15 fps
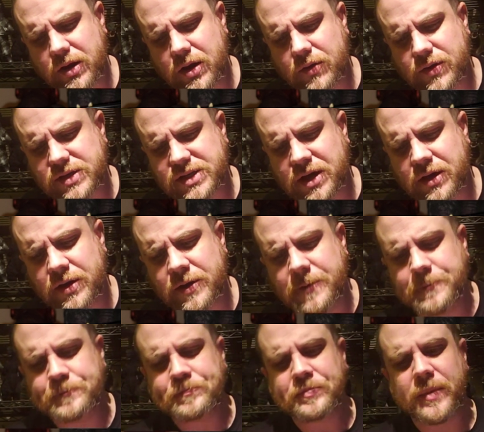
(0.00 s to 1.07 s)
The tongue,
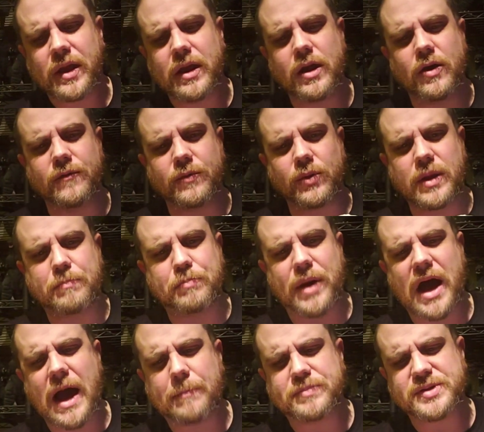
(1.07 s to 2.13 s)
it really
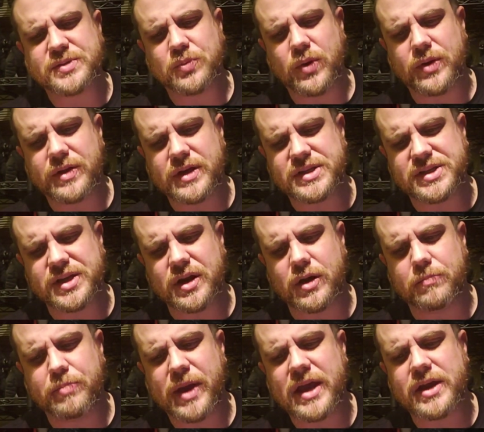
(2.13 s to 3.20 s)
pops with its,
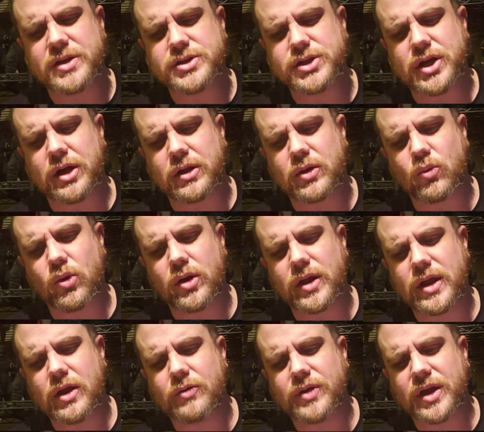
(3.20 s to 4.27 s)
pinkish color, where,
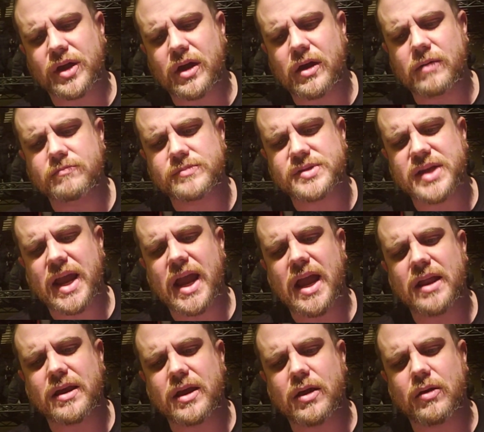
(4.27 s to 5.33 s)
the gums
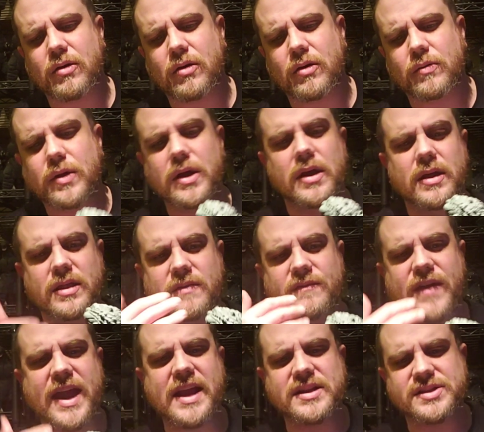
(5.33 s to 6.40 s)
and, the
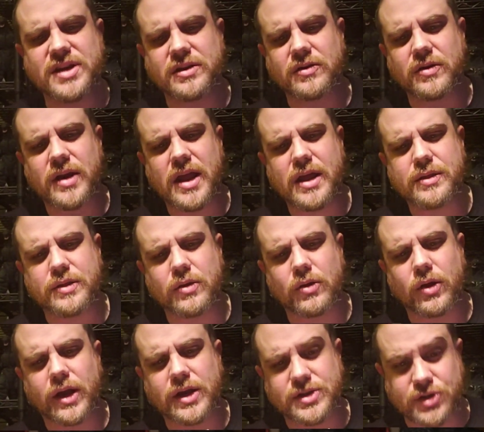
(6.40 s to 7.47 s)
veins underneath are
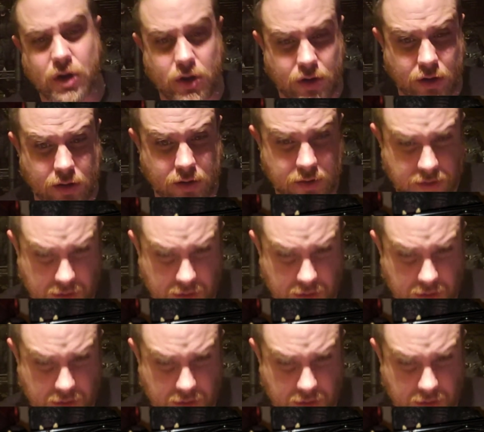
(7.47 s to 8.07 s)
like a darker.